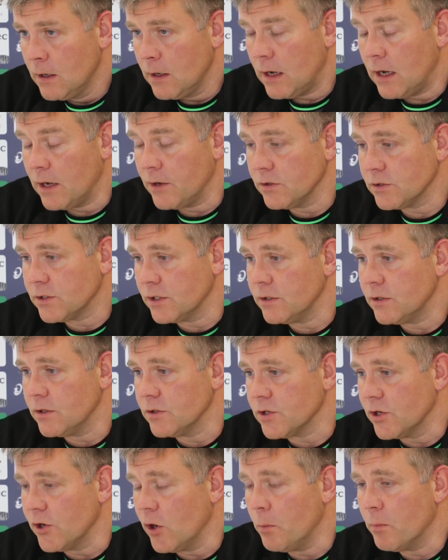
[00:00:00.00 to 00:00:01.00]

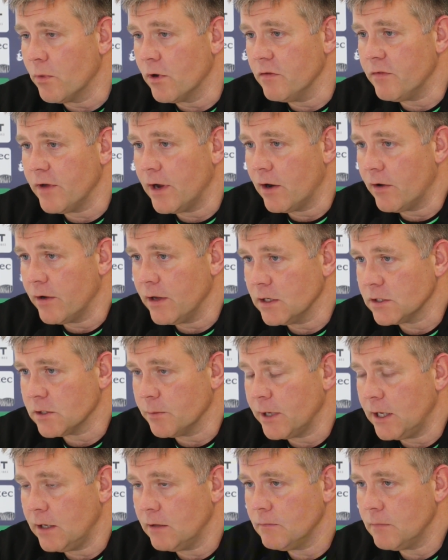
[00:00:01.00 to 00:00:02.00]
There's a number of
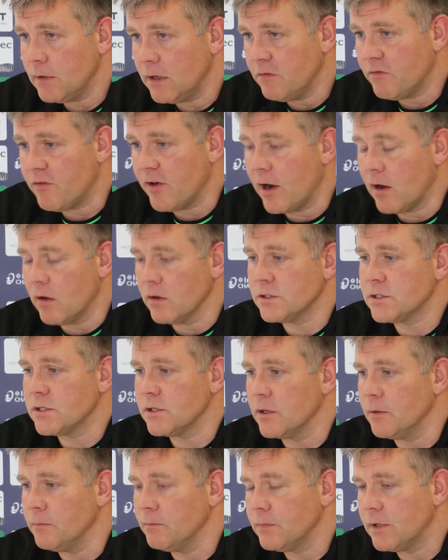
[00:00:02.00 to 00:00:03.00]
areas. I mean, in fairness
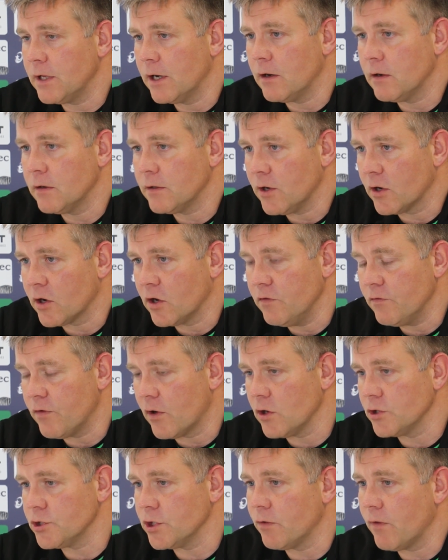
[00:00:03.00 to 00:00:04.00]
to them, their
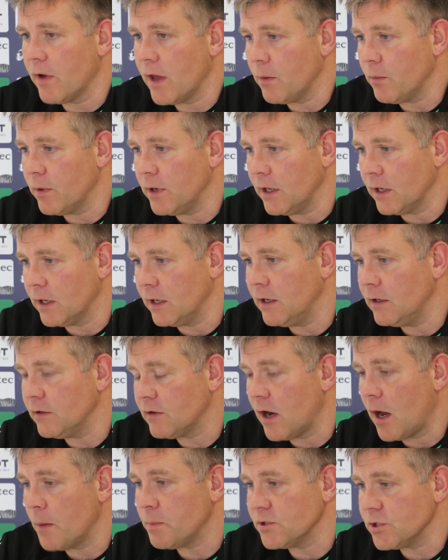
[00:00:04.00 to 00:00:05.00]
conversion rate when they get
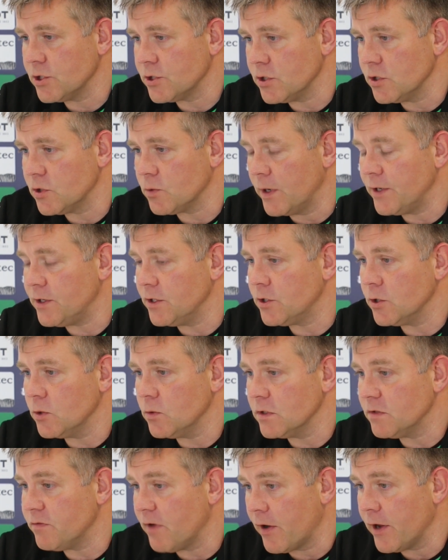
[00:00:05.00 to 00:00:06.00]
into opposition
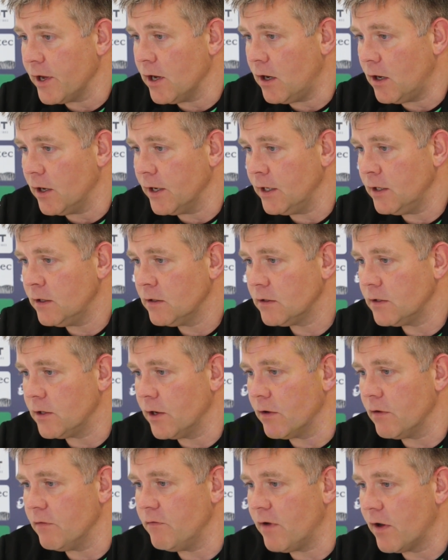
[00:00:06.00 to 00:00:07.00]
22 is very high.
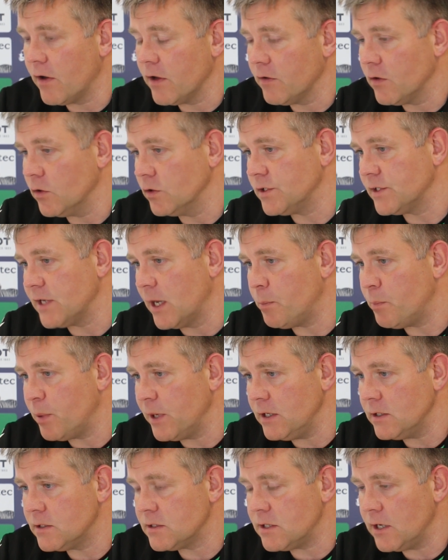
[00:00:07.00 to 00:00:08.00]
They're a very good
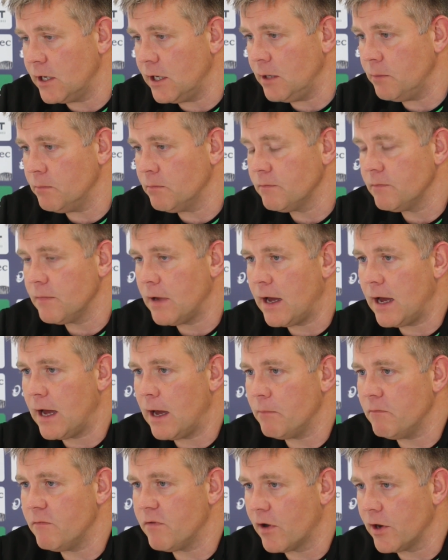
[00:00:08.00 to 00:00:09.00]
set-piece team,
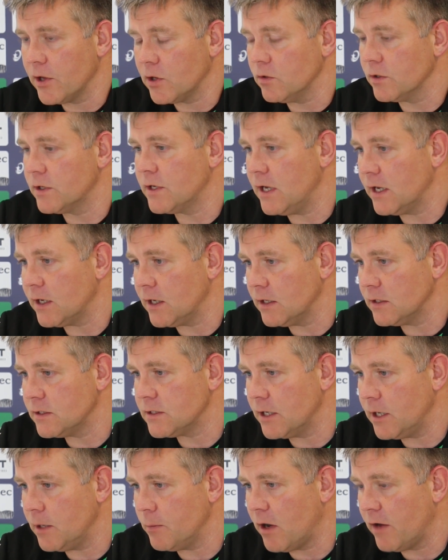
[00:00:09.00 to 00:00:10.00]
very good kicking
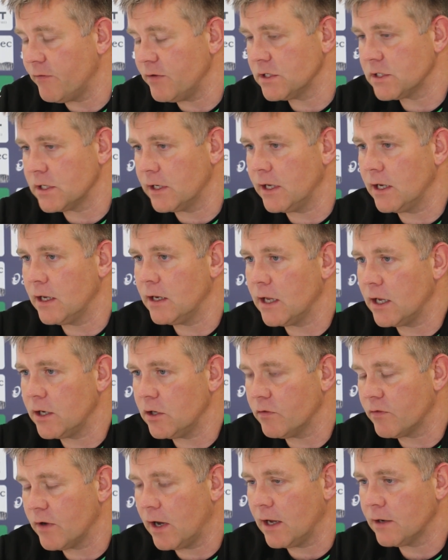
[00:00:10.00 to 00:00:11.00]
team, obviously. And
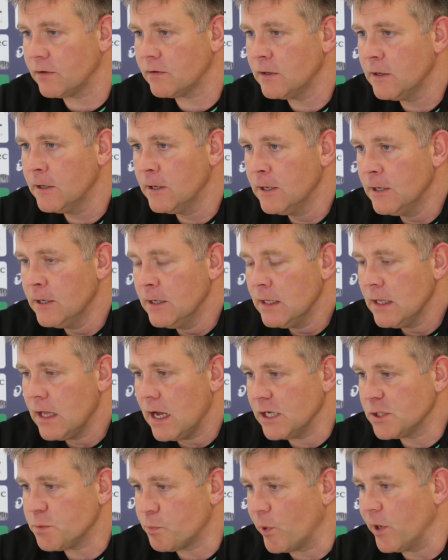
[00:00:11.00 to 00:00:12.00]
then you've got
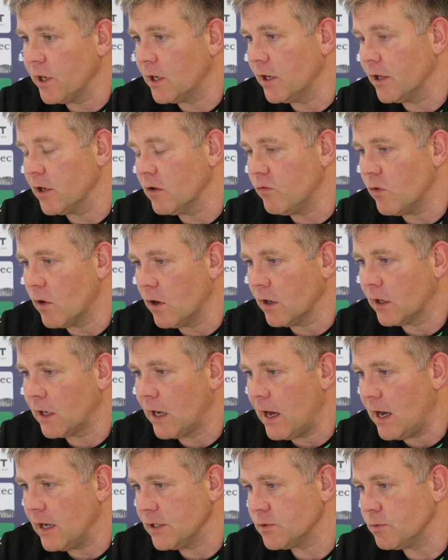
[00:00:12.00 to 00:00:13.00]
a sprinkling of world
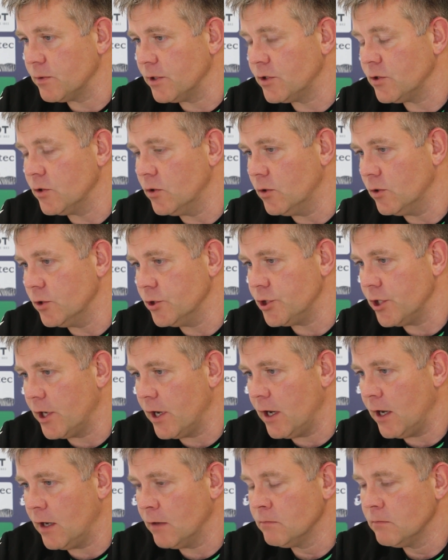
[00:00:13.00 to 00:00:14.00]
class with a
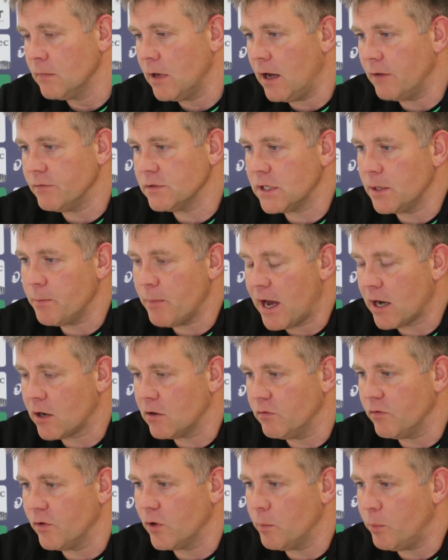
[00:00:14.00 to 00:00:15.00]
Toje, obviously
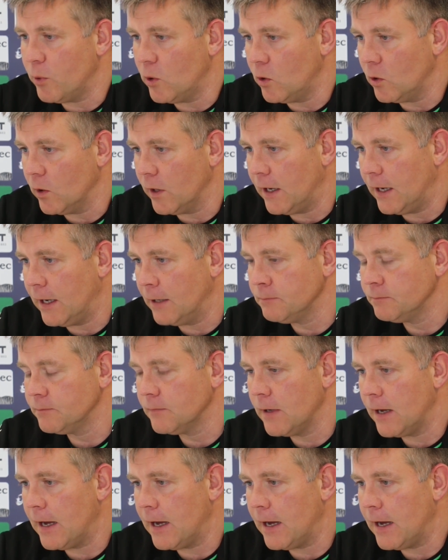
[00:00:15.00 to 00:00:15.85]
Mako Vanapola,